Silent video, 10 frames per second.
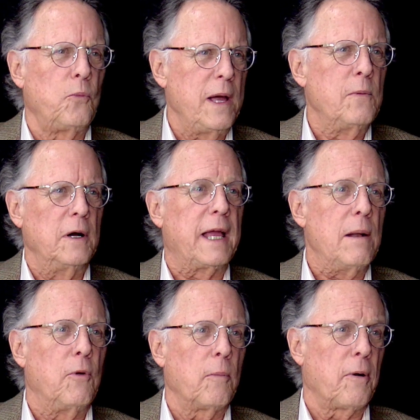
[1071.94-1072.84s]
we will
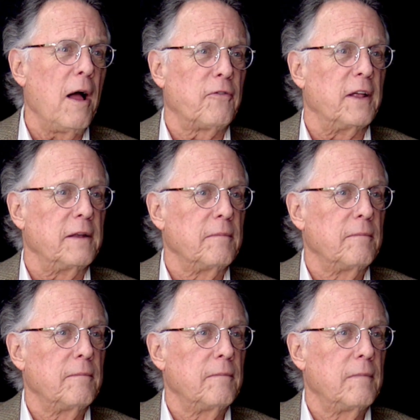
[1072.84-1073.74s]
get more profit.
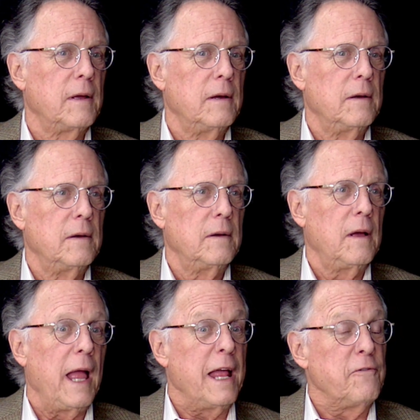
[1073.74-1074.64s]
Yeah.
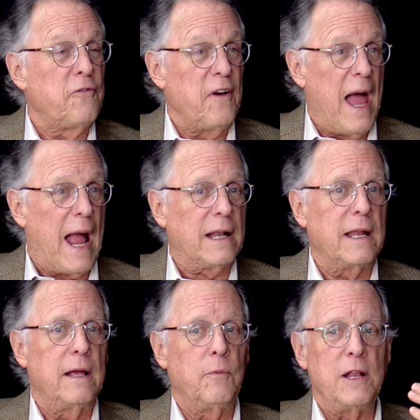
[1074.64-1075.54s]
In
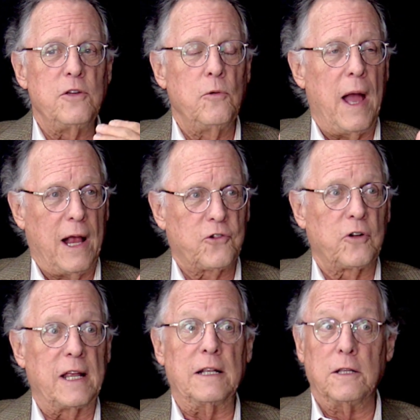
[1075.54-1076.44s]
fact, when you
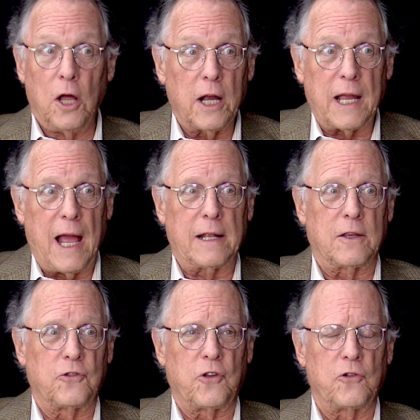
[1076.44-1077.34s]
actually look at
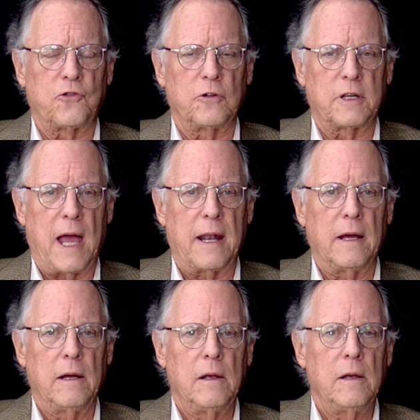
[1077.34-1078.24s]
the social
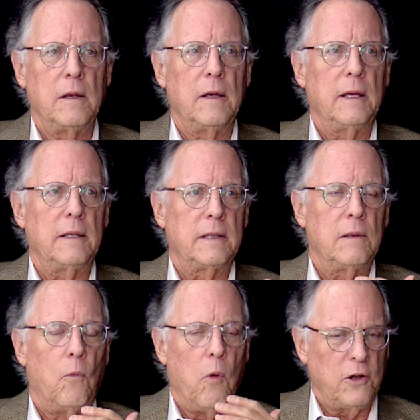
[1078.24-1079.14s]
data,
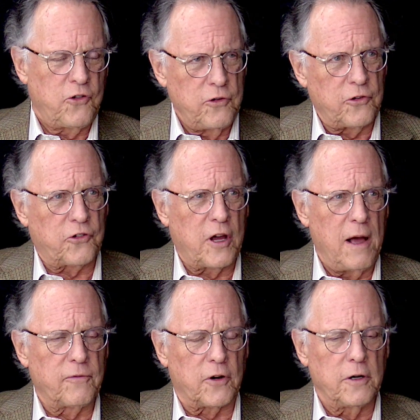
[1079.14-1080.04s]
what you
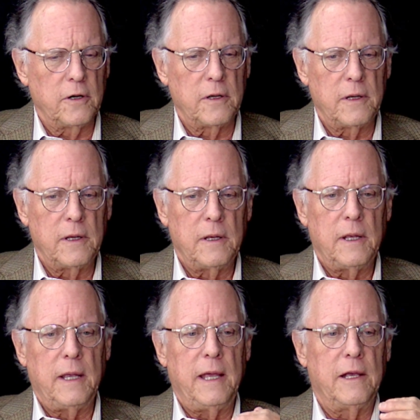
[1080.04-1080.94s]
discover
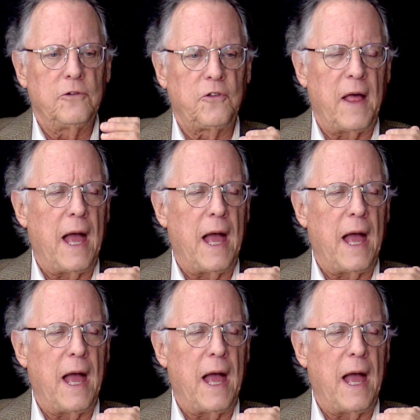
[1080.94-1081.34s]
is